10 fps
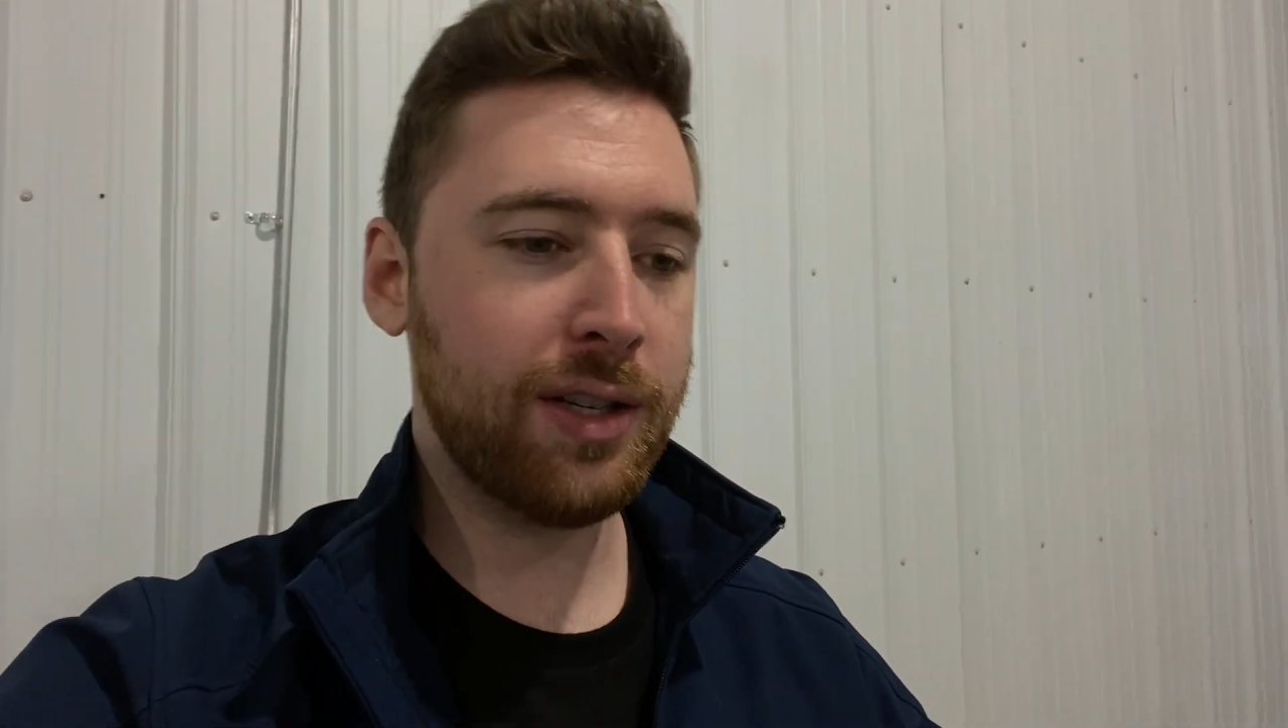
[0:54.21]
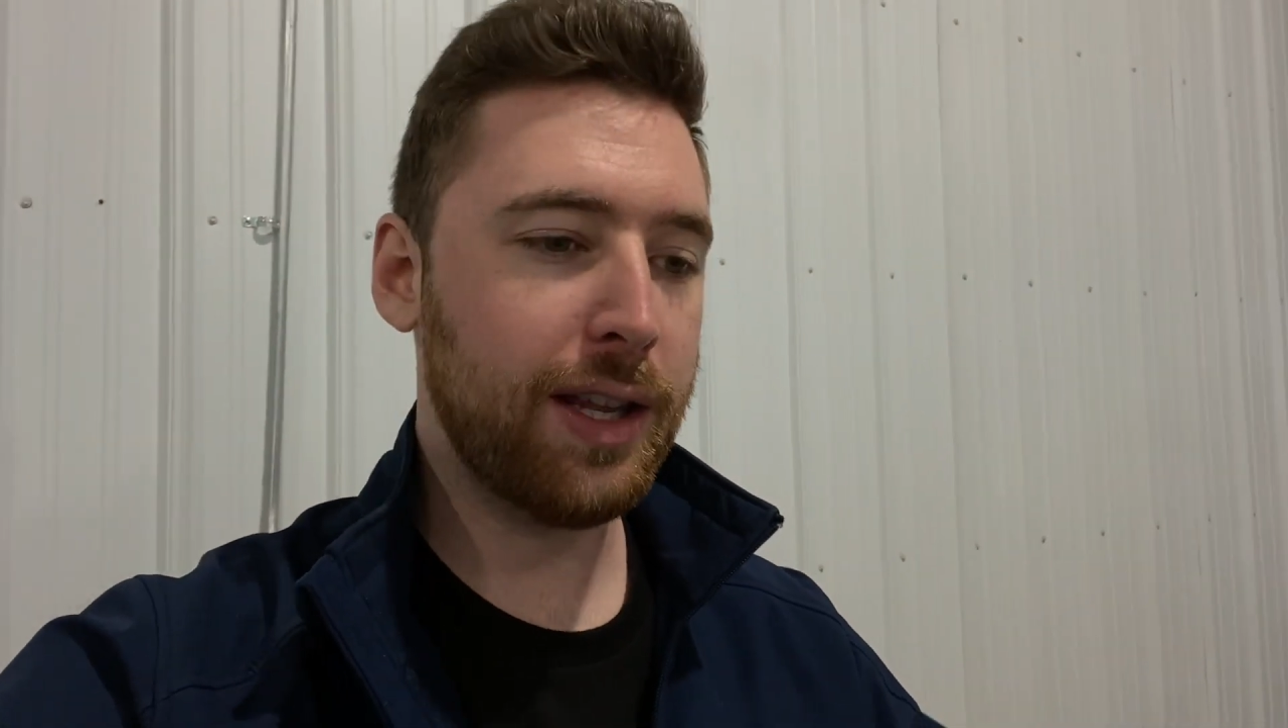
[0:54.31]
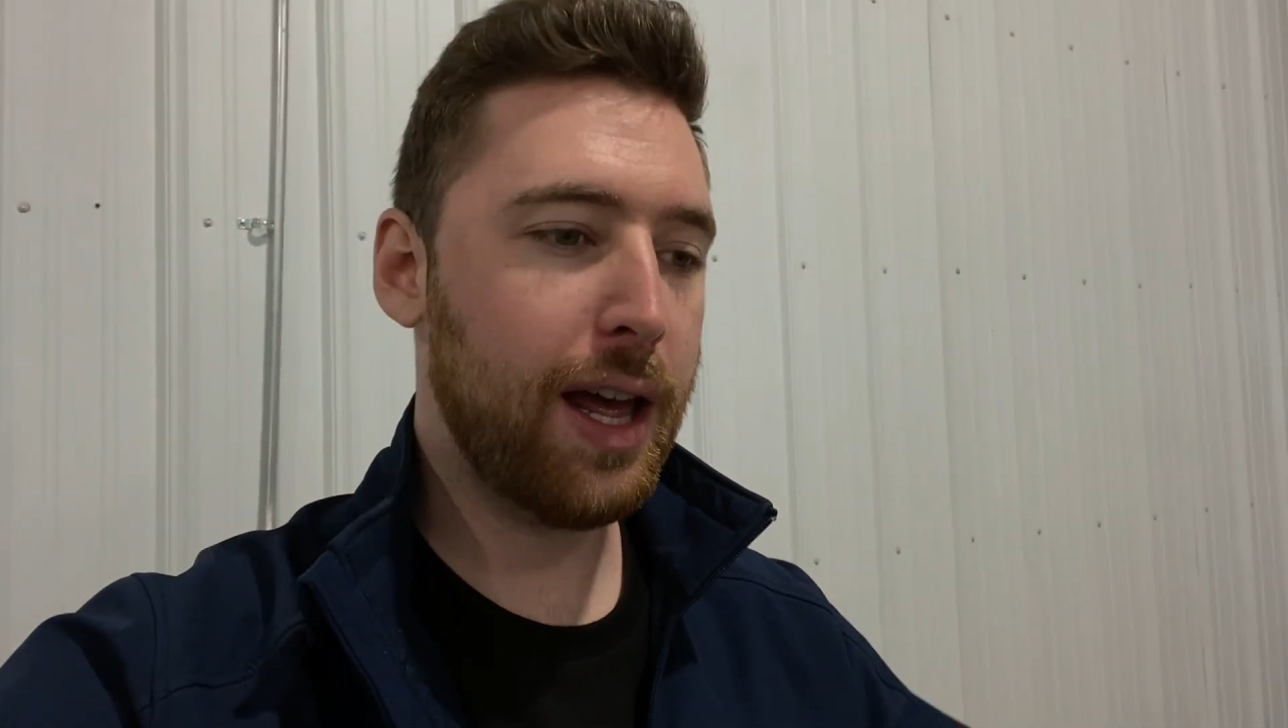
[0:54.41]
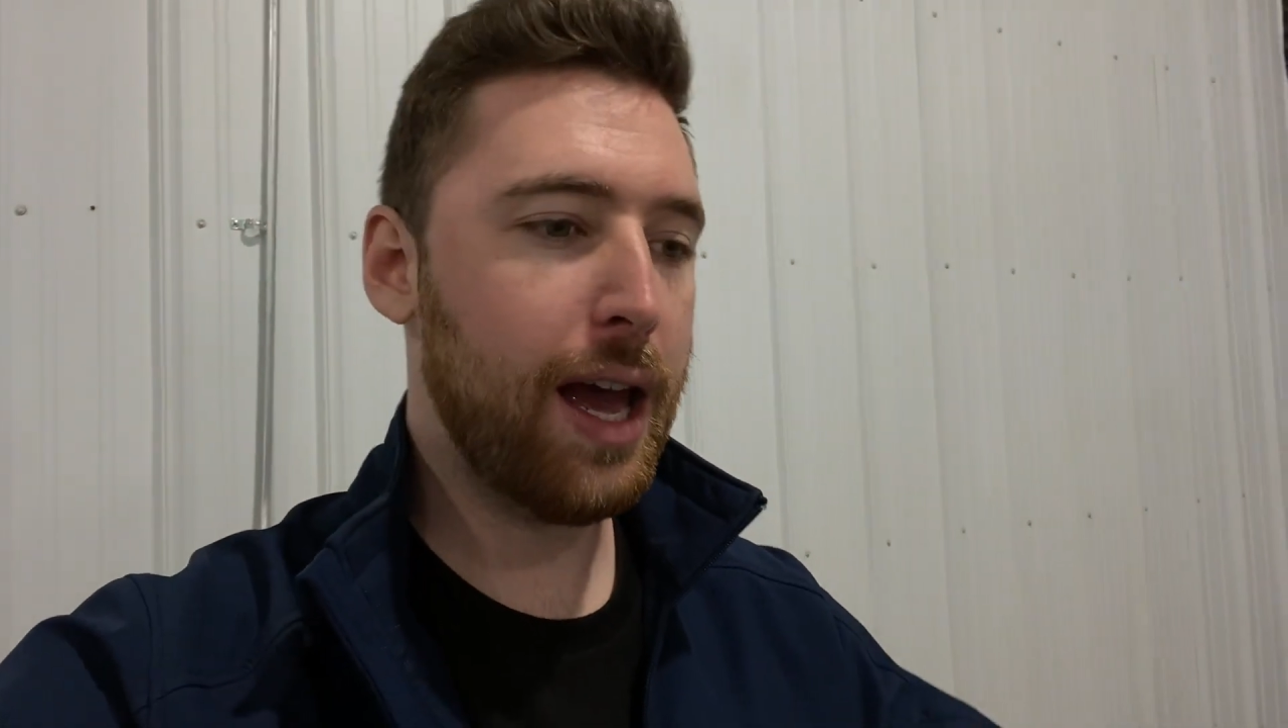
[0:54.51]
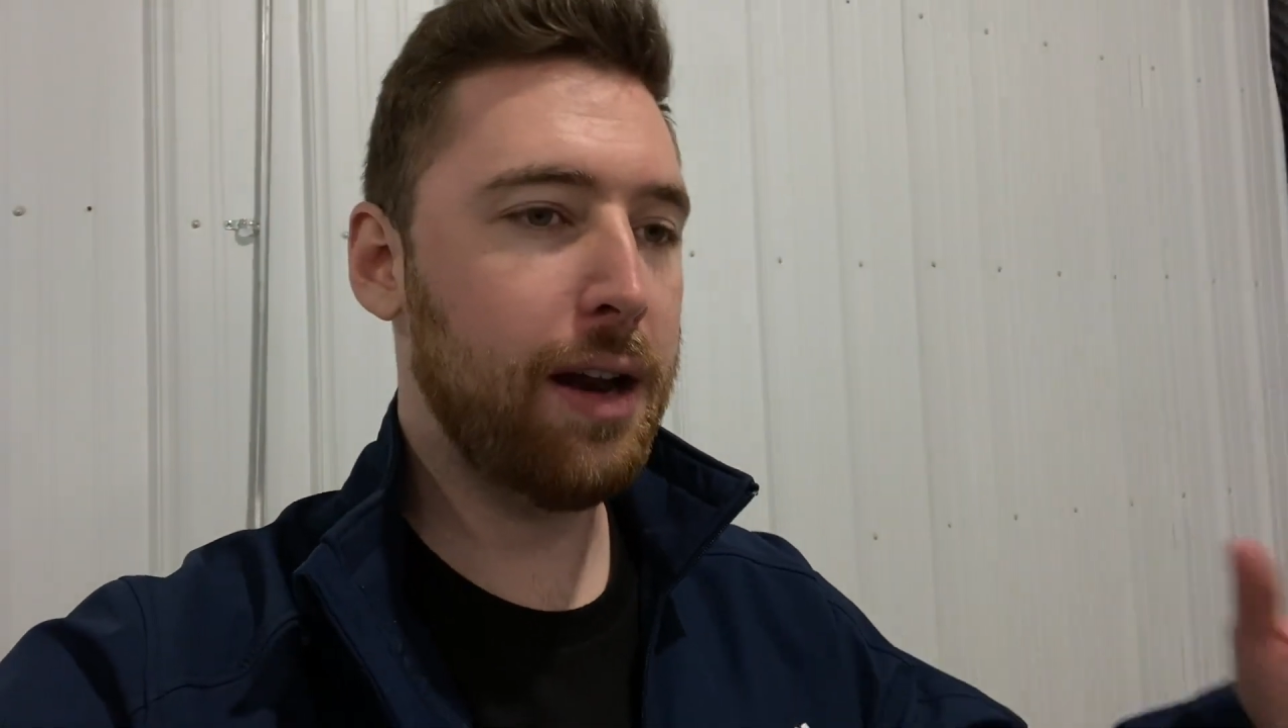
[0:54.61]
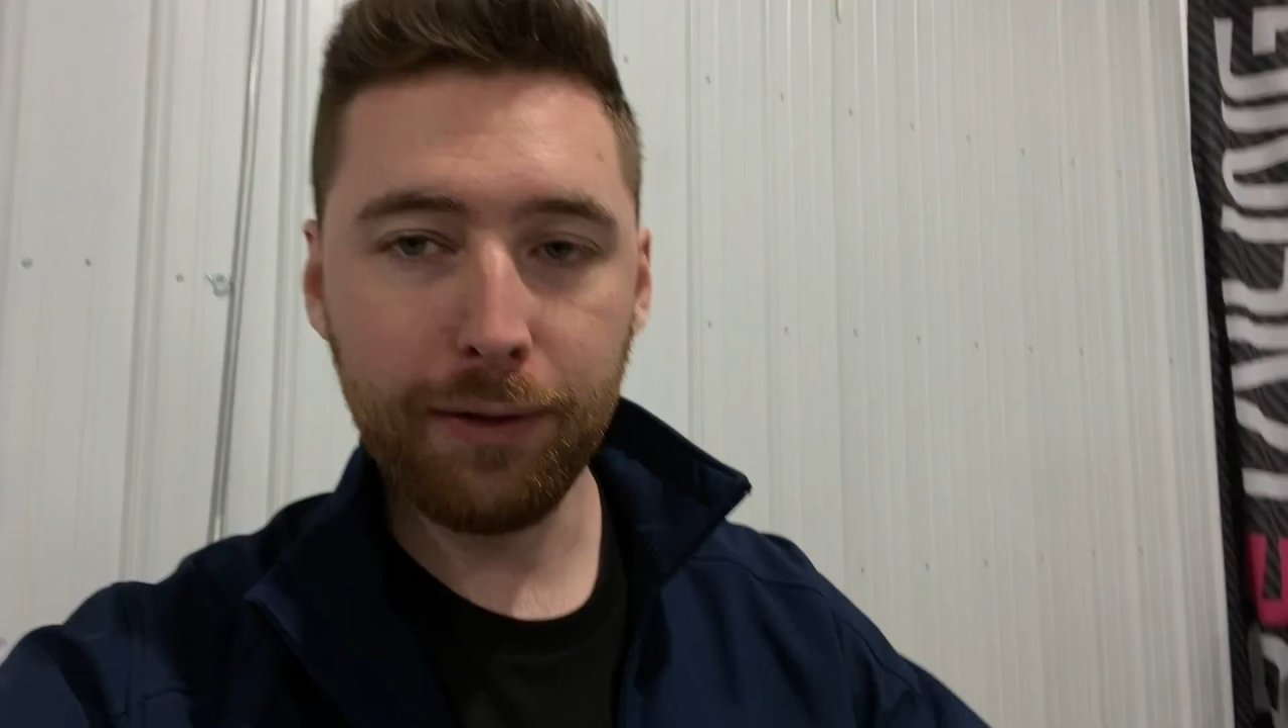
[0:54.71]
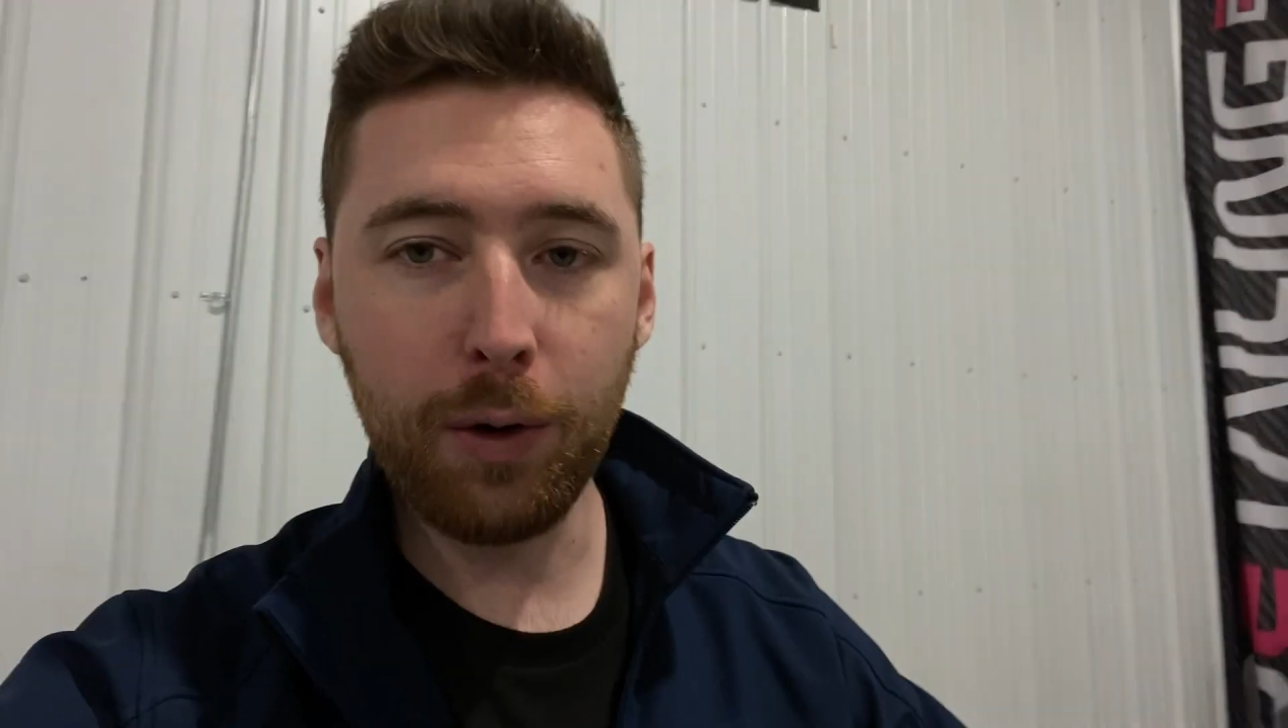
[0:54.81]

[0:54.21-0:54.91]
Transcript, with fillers: and then of